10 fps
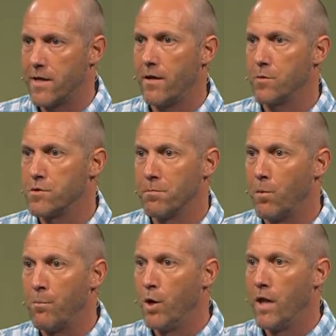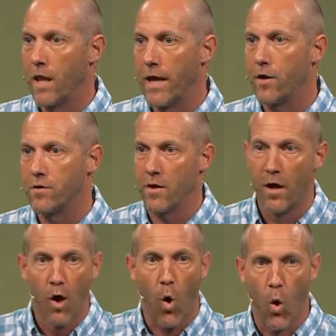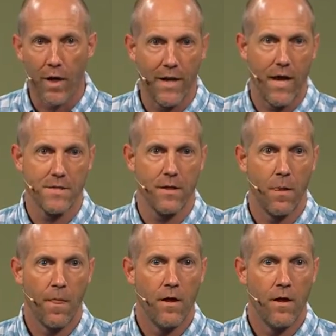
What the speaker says: That was something we put in later to organize it.